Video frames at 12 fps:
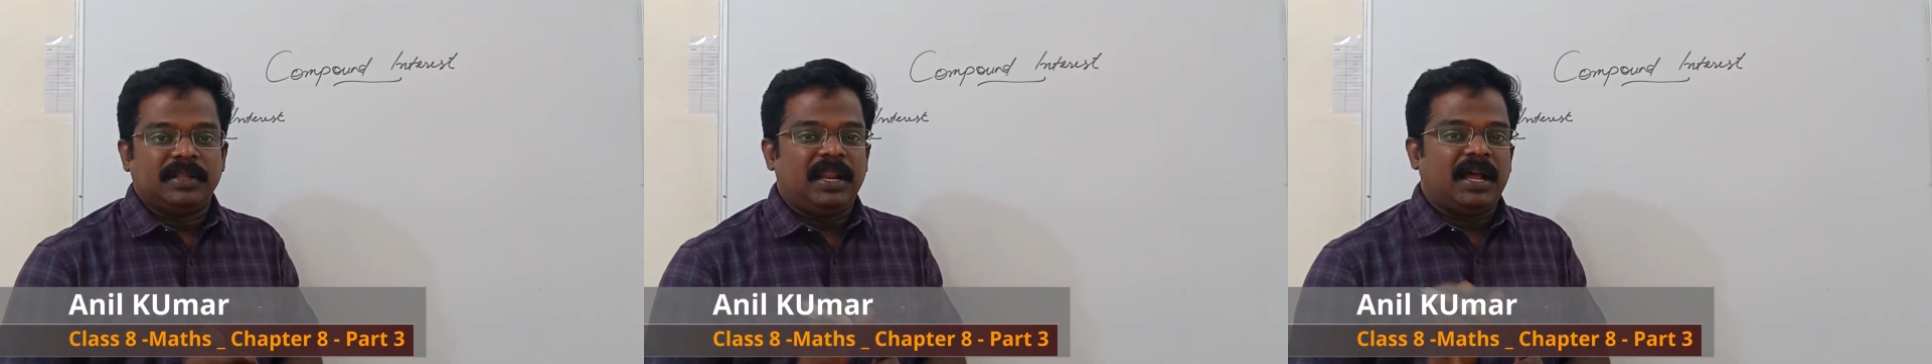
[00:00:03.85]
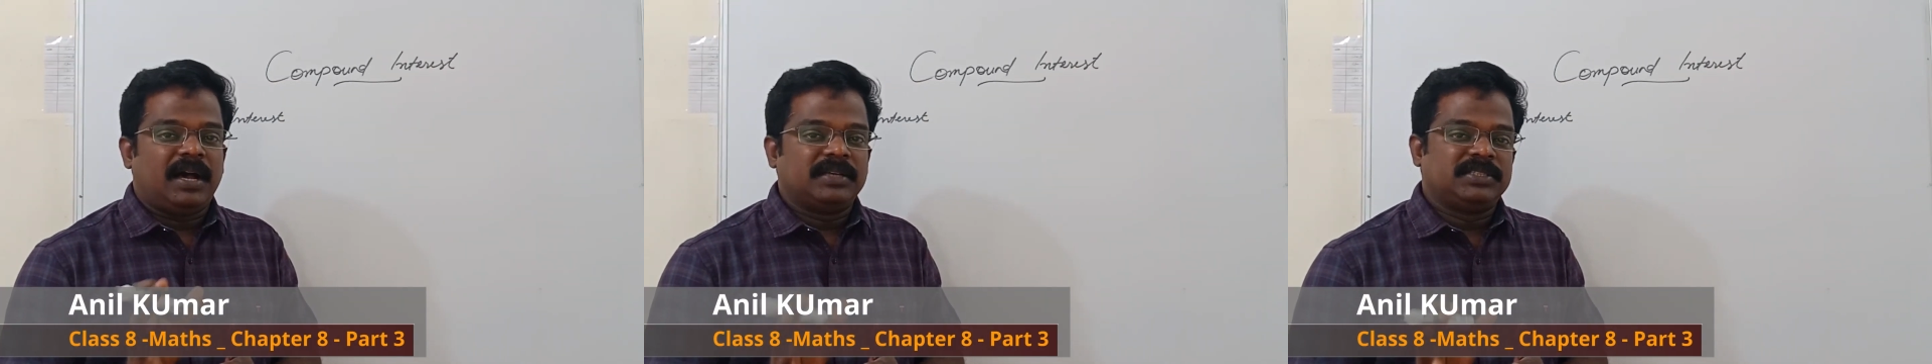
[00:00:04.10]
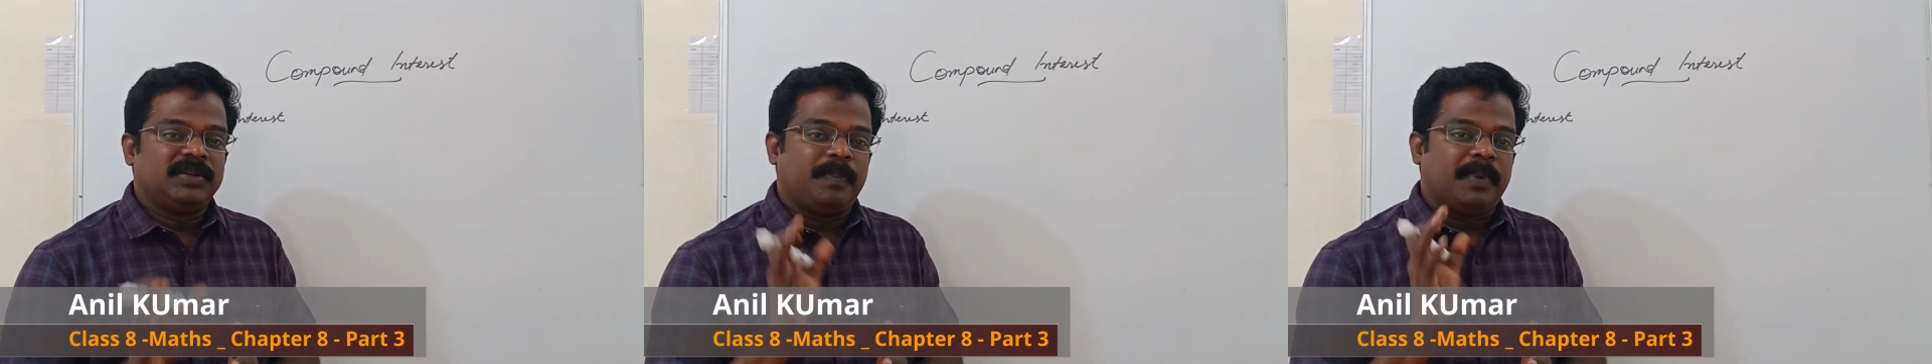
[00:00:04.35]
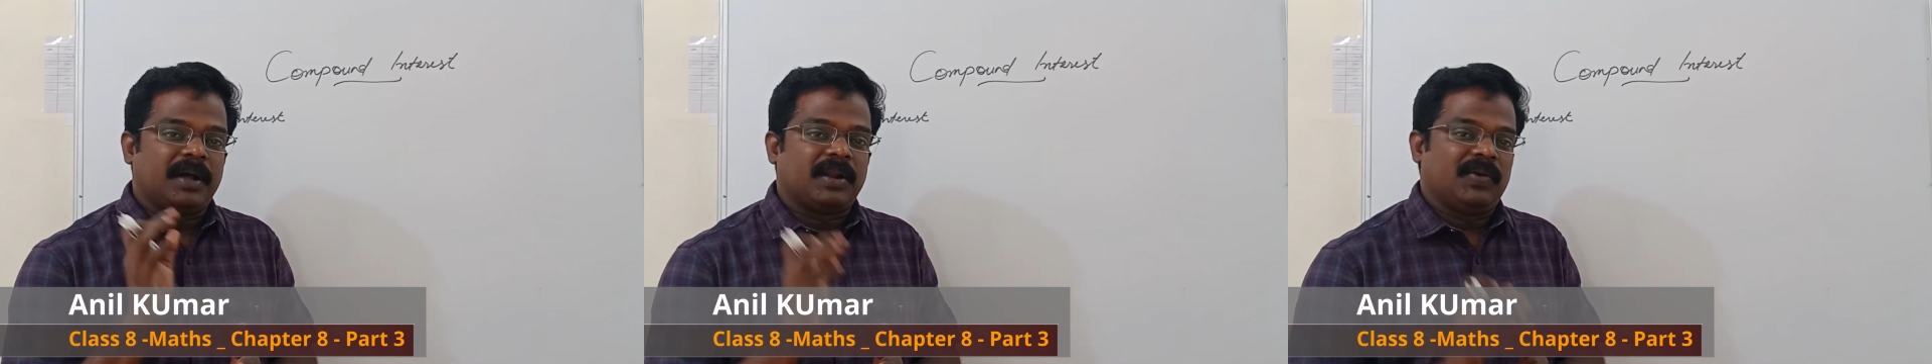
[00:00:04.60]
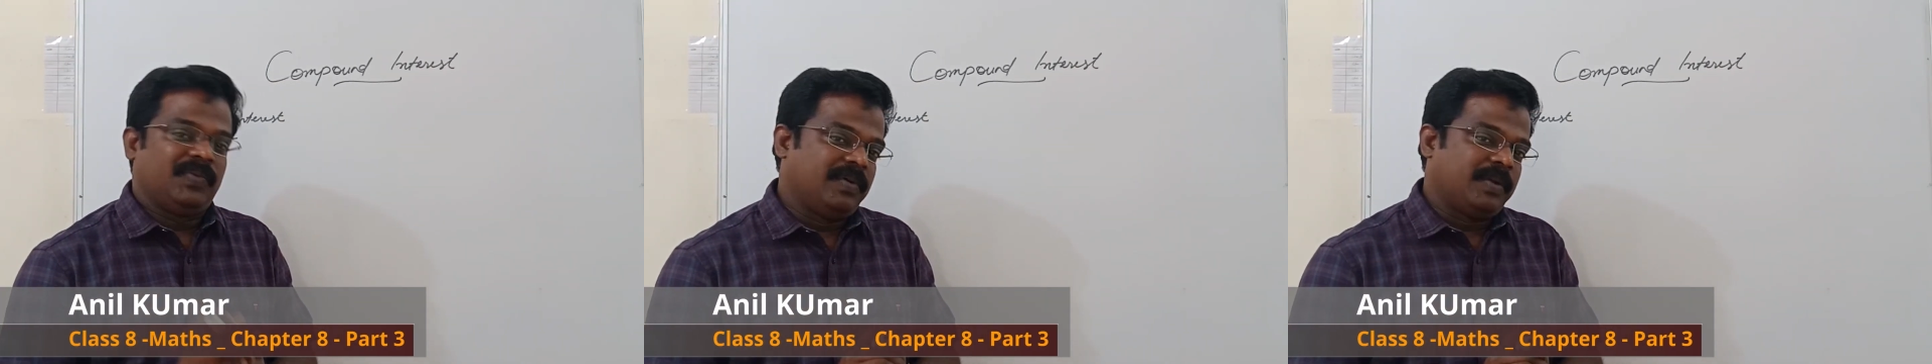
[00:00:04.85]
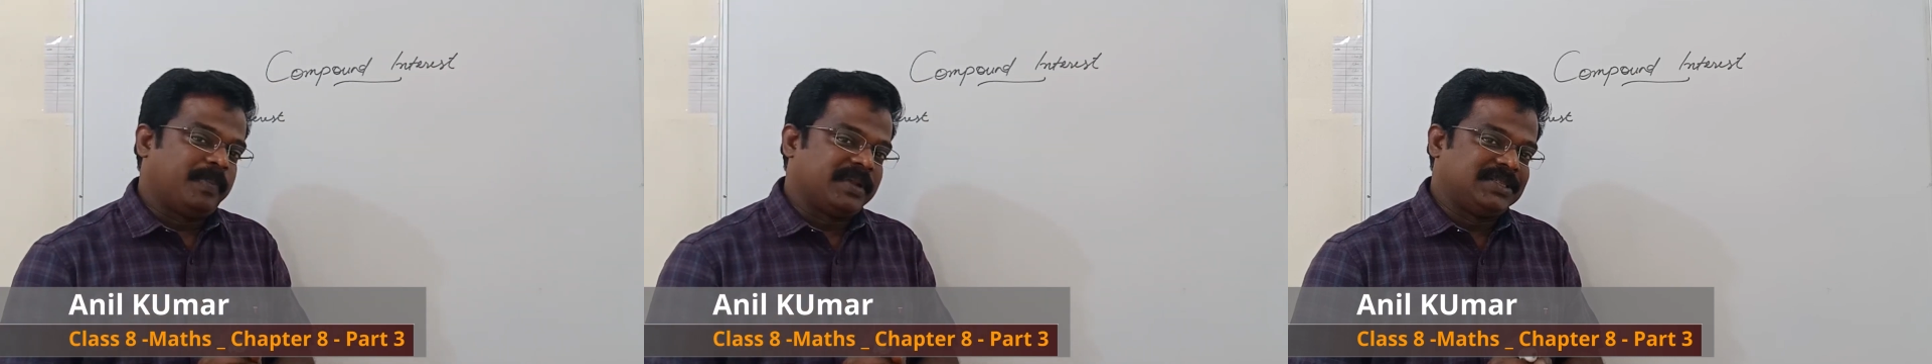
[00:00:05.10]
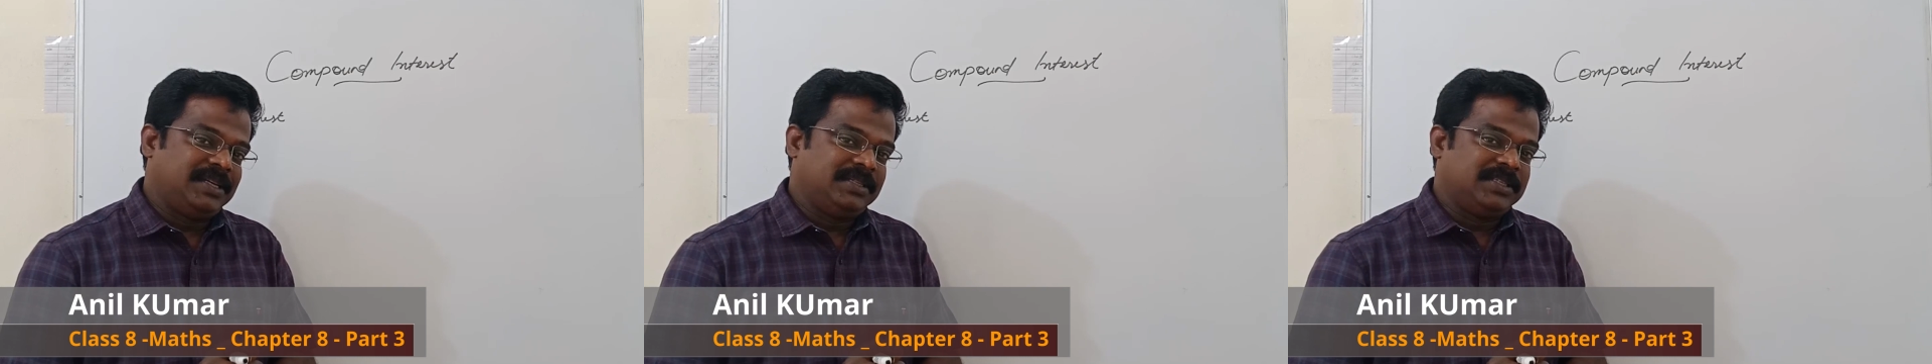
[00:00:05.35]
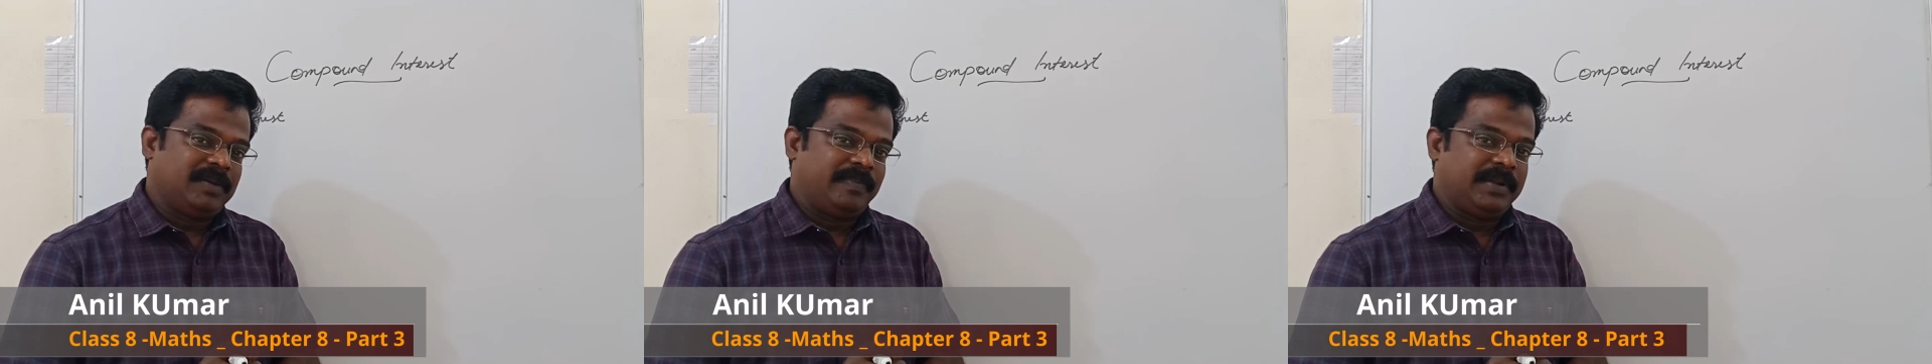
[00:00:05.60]
the last part of our
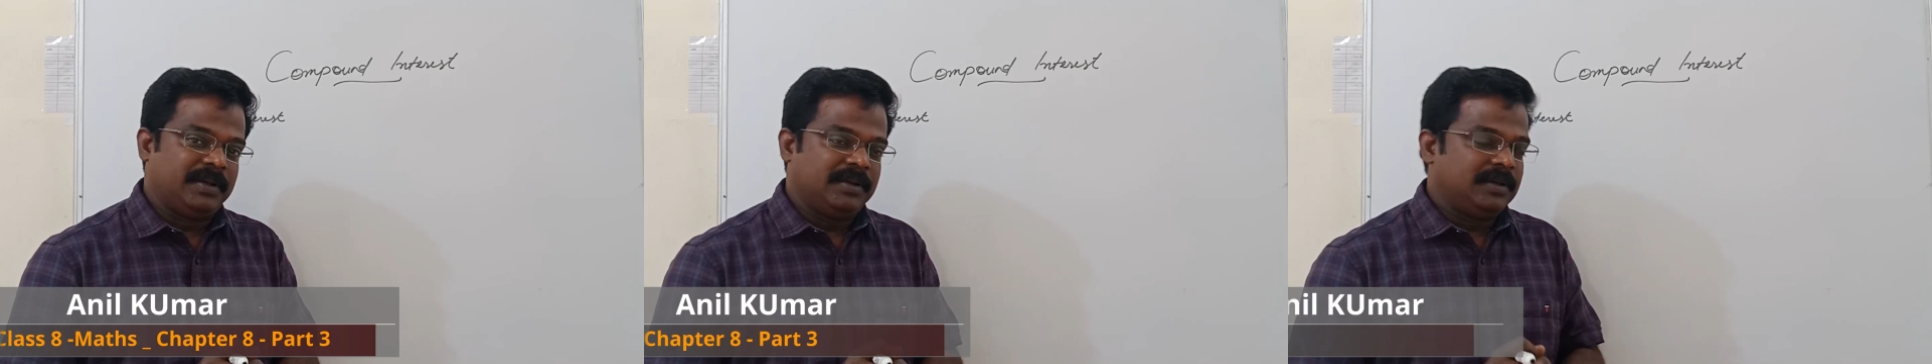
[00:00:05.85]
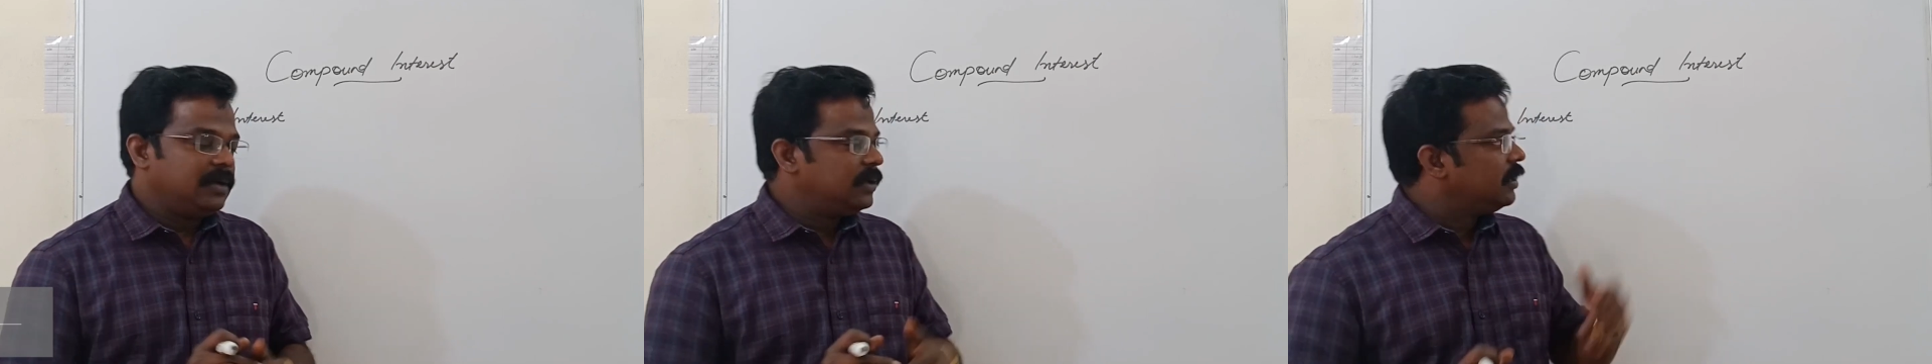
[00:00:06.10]
present chapter,